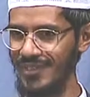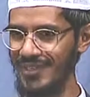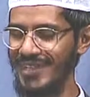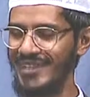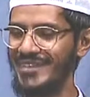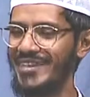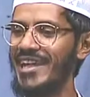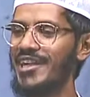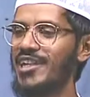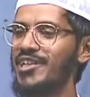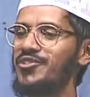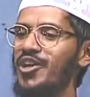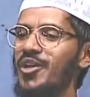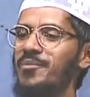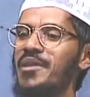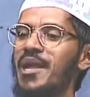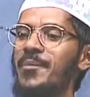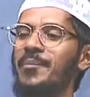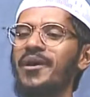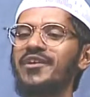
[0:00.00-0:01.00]
That does not mean
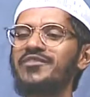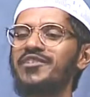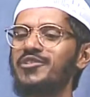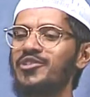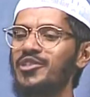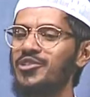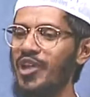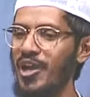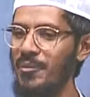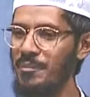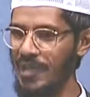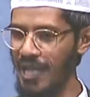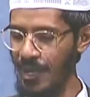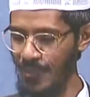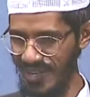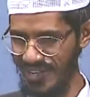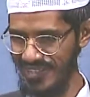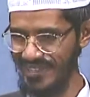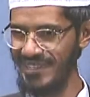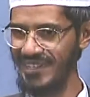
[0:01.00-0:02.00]
a person should not become an
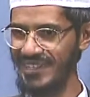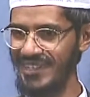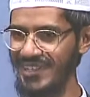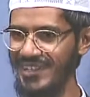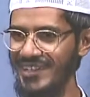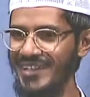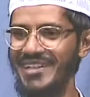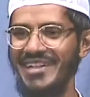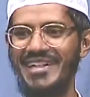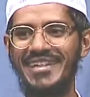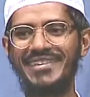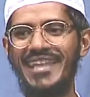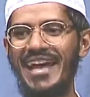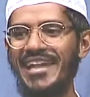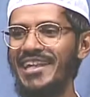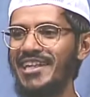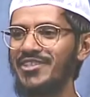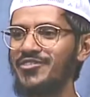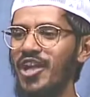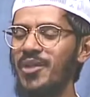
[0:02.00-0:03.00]
engineer. That
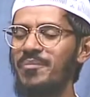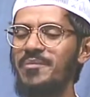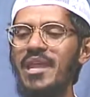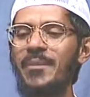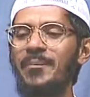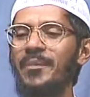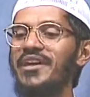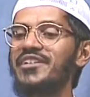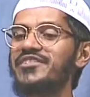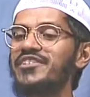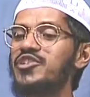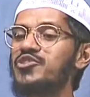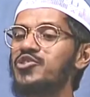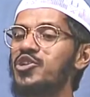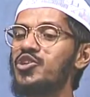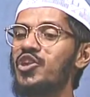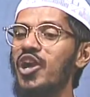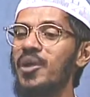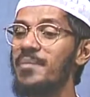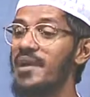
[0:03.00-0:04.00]
does not mean a person should
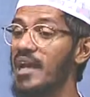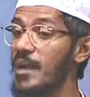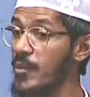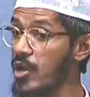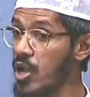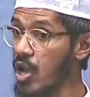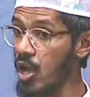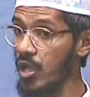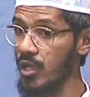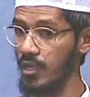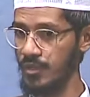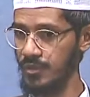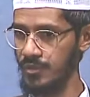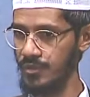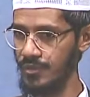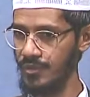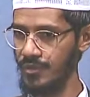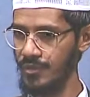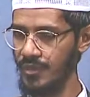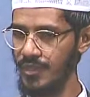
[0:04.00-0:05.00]
not become a lawyer.
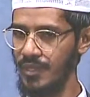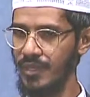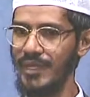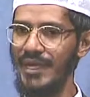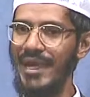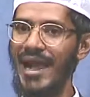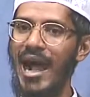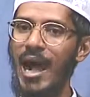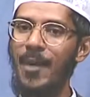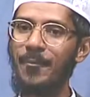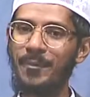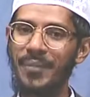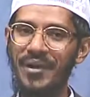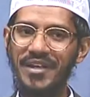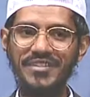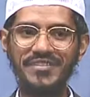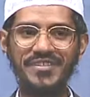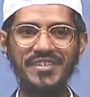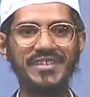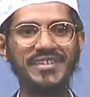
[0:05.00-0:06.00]
A
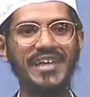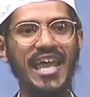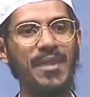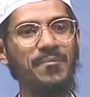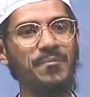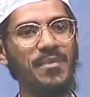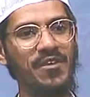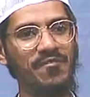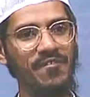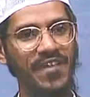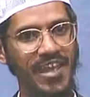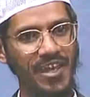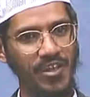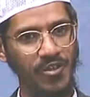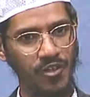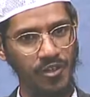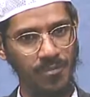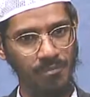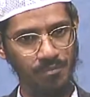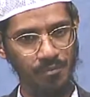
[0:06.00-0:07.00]
person can be a very
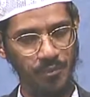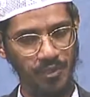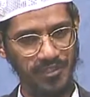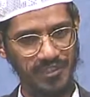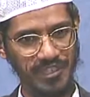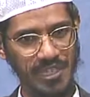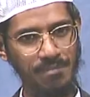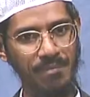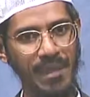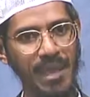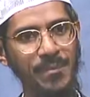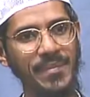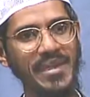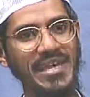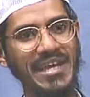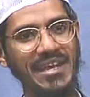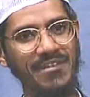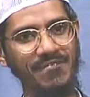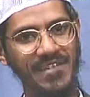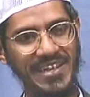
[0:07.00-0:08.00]
good Muslim by being
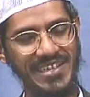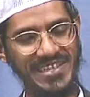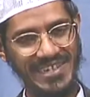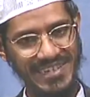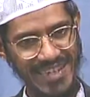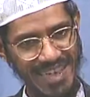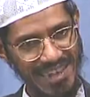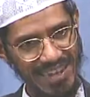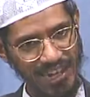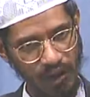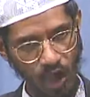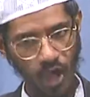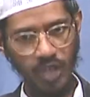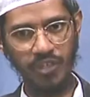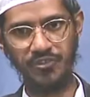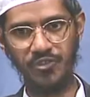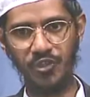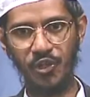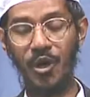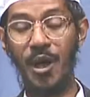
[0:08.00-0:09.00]
a vegetarian
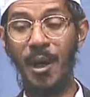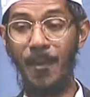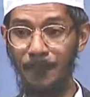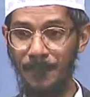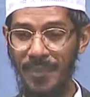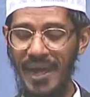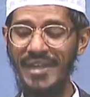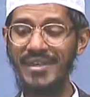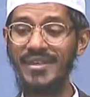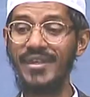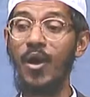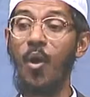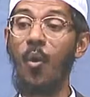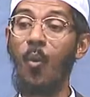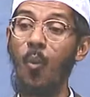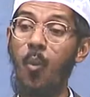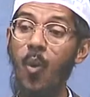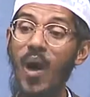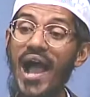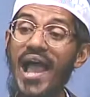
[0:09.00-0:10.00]
also. But
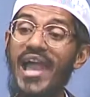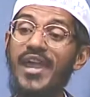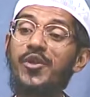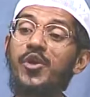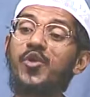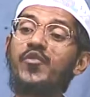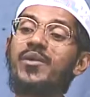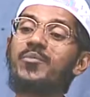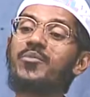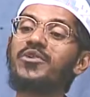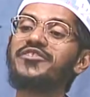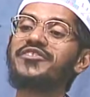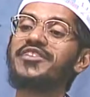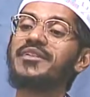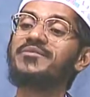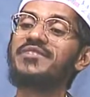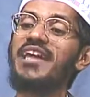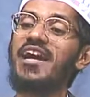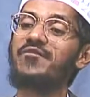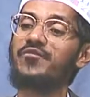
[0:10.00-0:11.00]
why do we Muslims
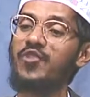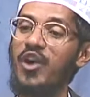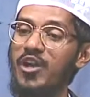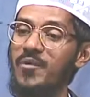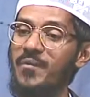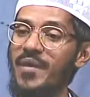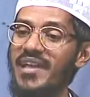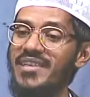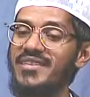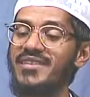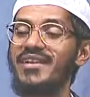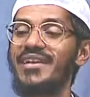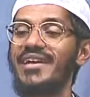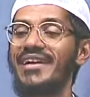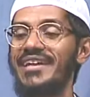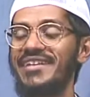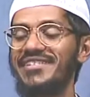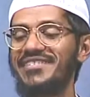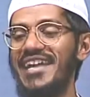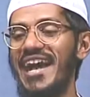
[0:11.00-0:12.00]
have non-veg
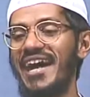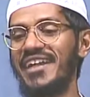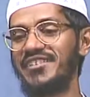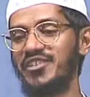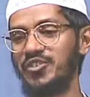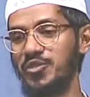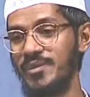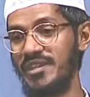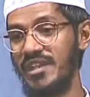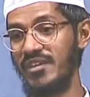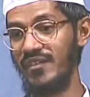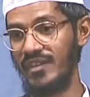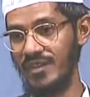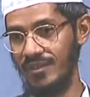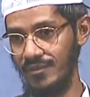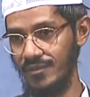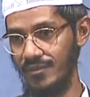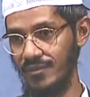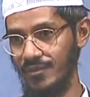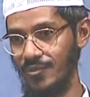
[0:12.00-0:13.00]
is the answer to be given.
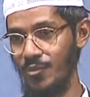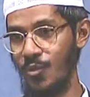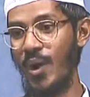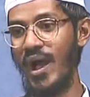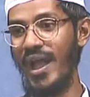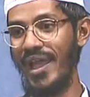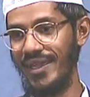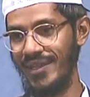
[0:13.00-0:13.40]
Why?